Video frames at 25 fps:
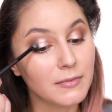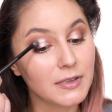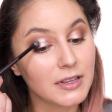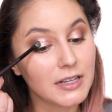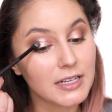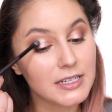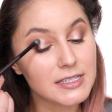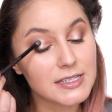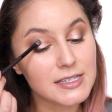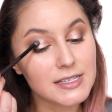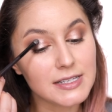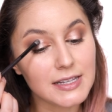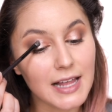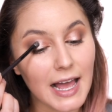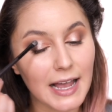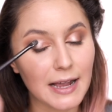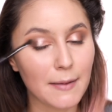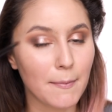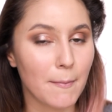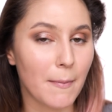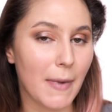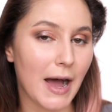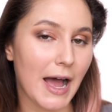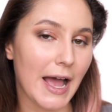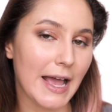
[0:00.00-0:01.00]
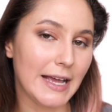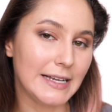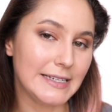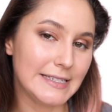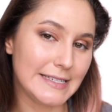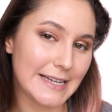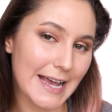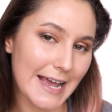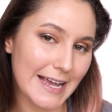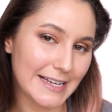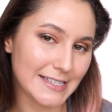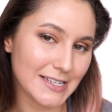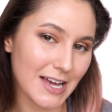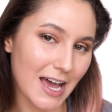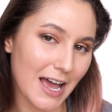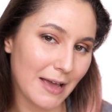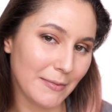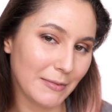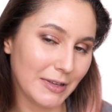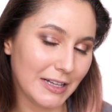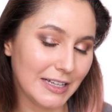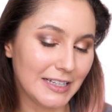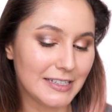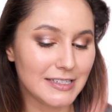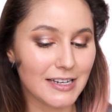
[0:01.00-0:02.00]
This is like my
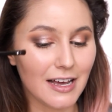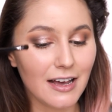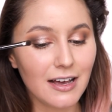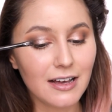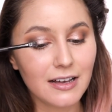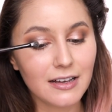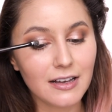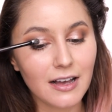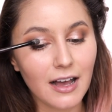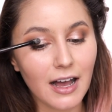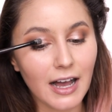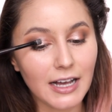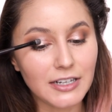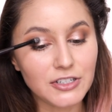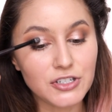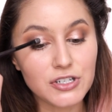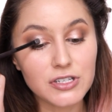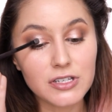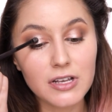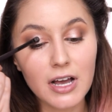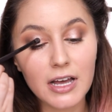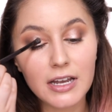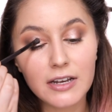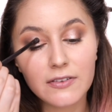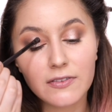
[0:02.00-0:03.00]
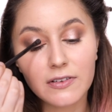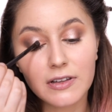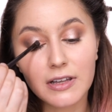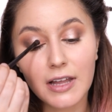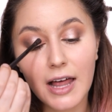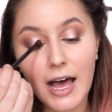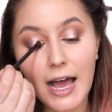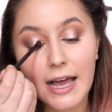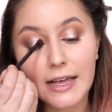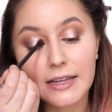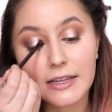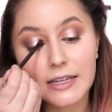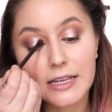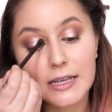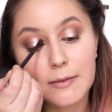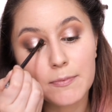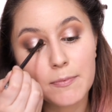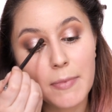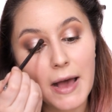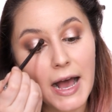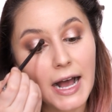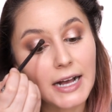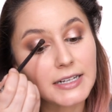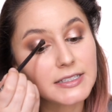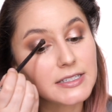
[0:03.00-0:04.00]
daytime glitter. I just kind of lightly
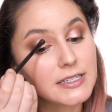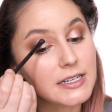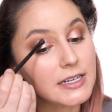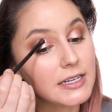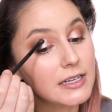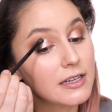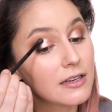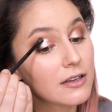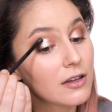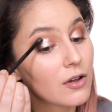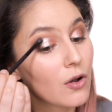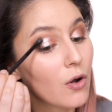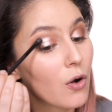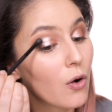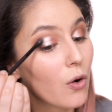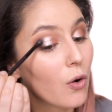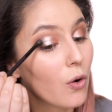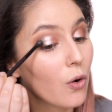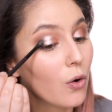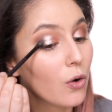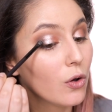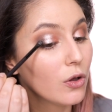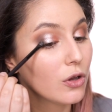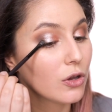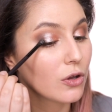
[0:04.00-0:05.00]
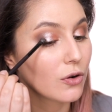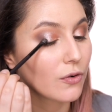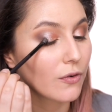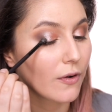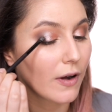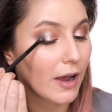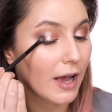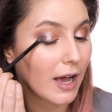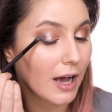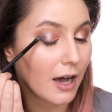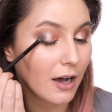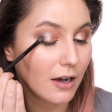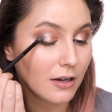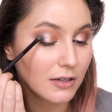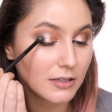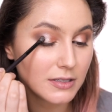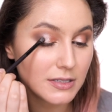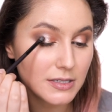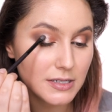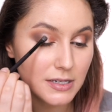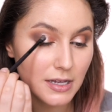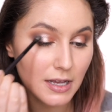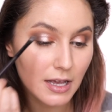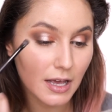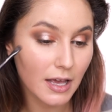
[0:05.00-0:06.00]
pat it all
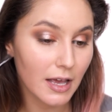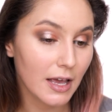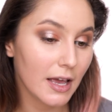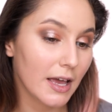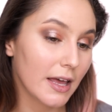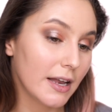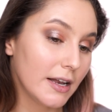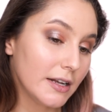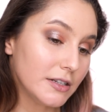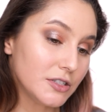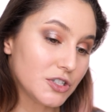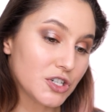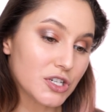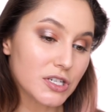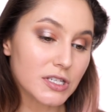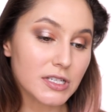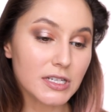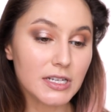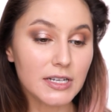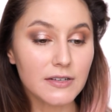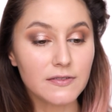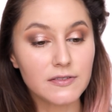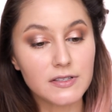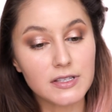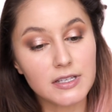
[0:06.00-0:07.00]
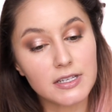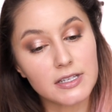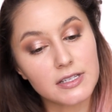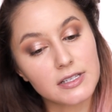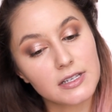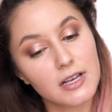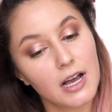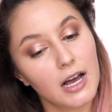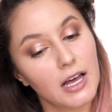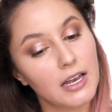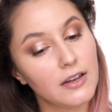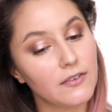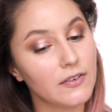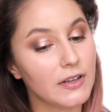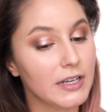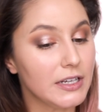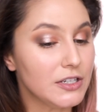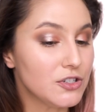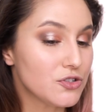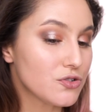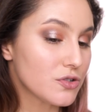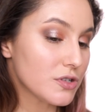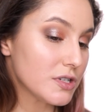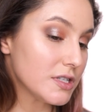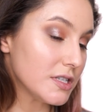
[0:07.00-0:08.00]
around, and it just gives this kind of
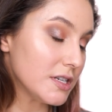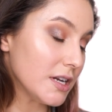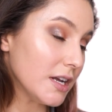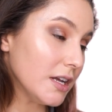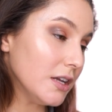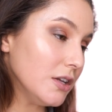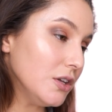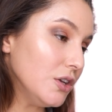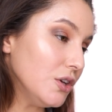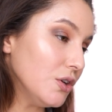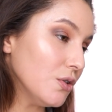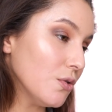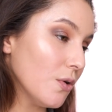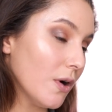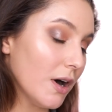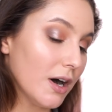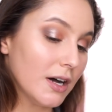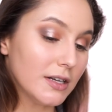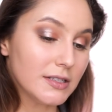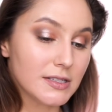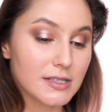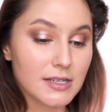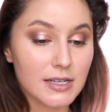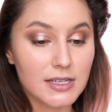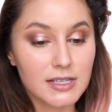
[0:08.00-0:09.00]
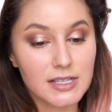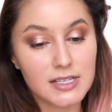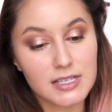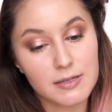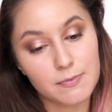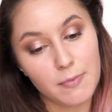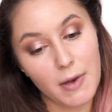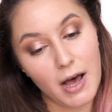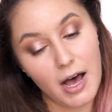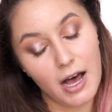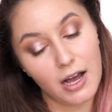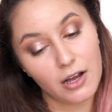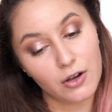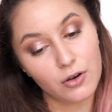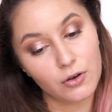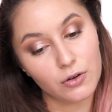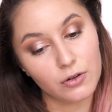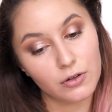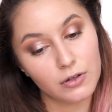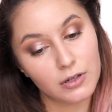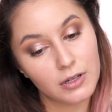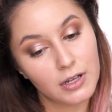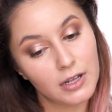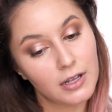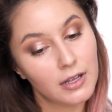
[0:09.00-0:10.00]
interesting nuance and
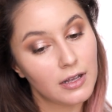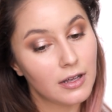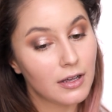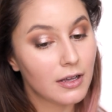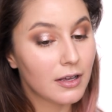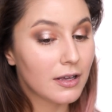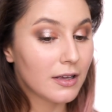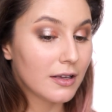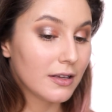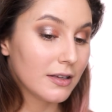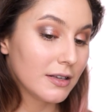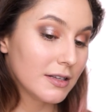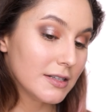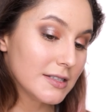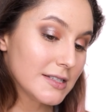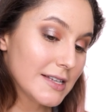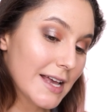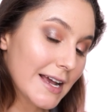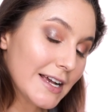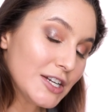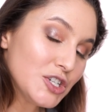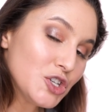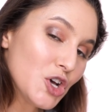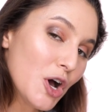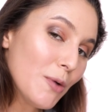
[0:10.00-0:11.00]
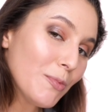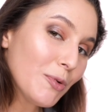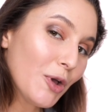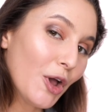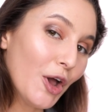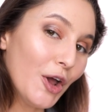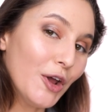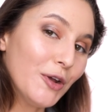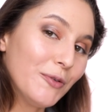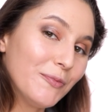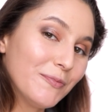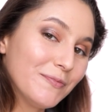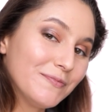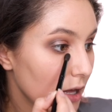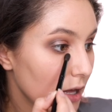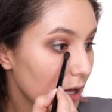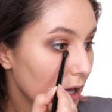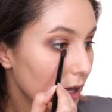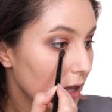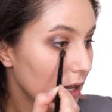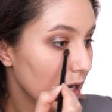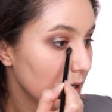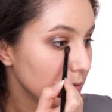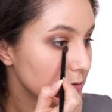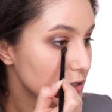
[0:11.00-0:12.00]
sparkle. It's like a top coat.
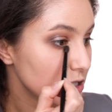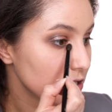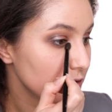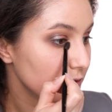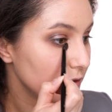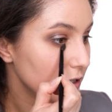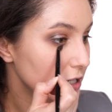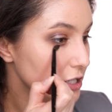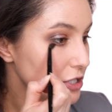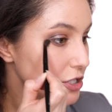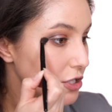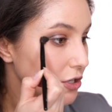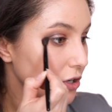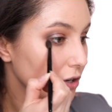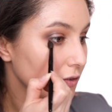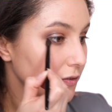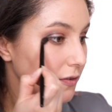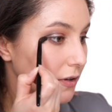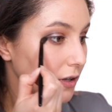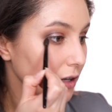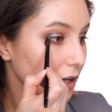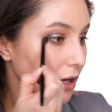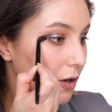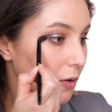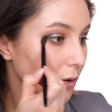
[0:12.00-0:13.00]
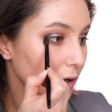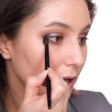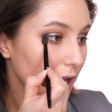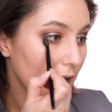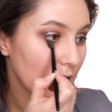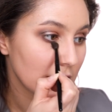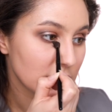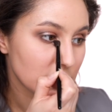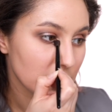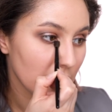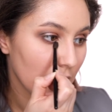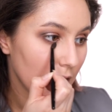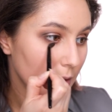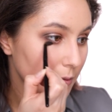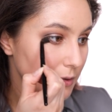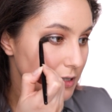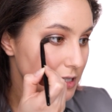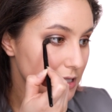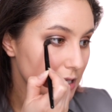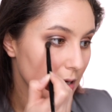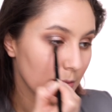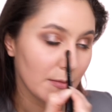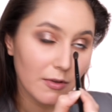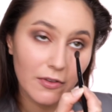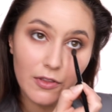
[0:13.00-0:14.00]
And I'm just finishing off the lower lash line with
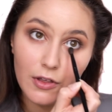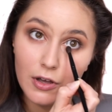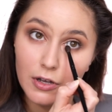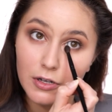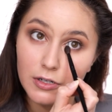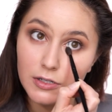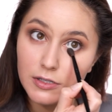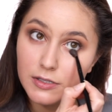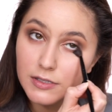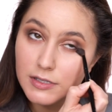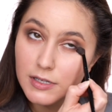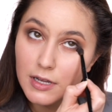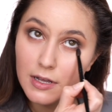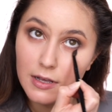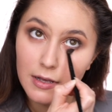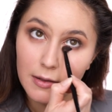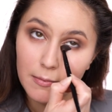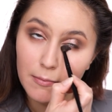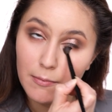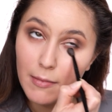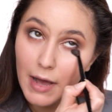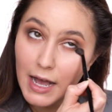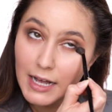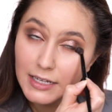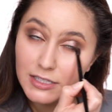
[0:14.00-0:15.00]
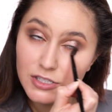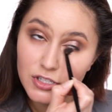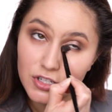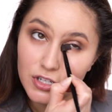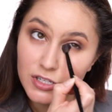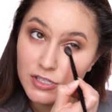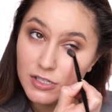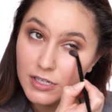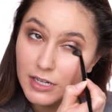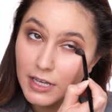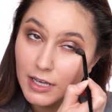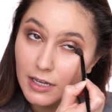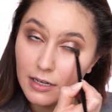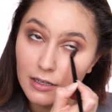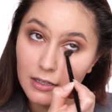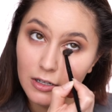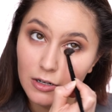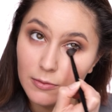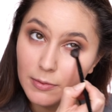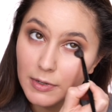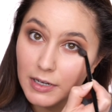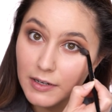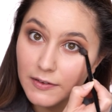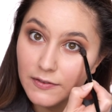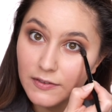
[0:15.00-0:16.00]
some of those mattes just to get a
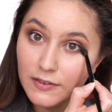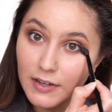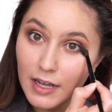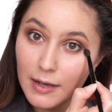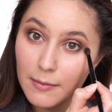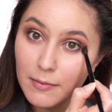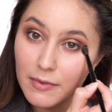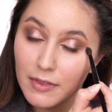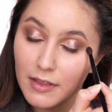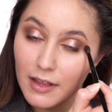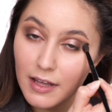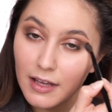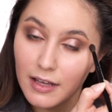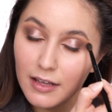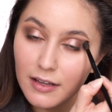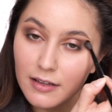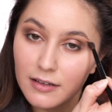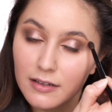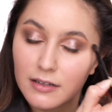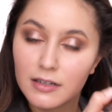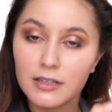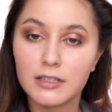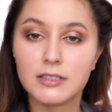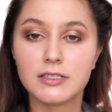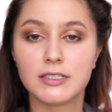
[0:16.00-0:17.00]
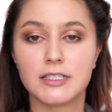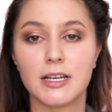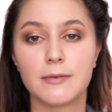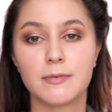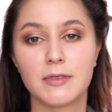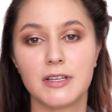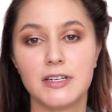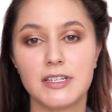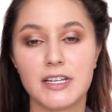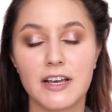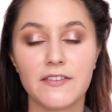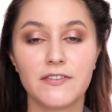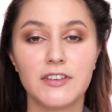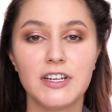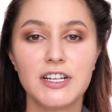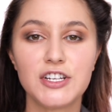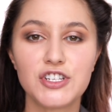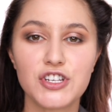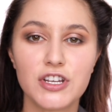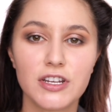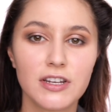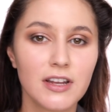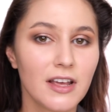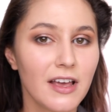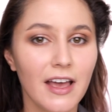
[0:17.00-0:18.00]
little bit of depth there, depth and
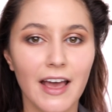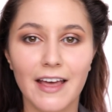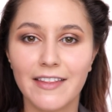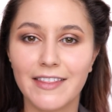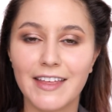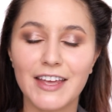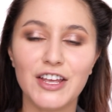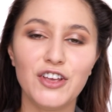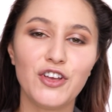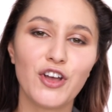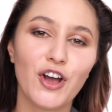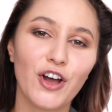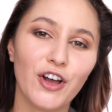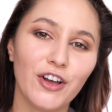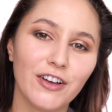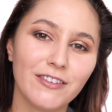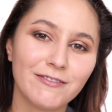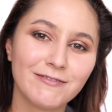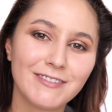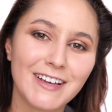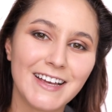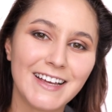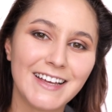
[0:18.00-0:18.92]
definition. And there you go.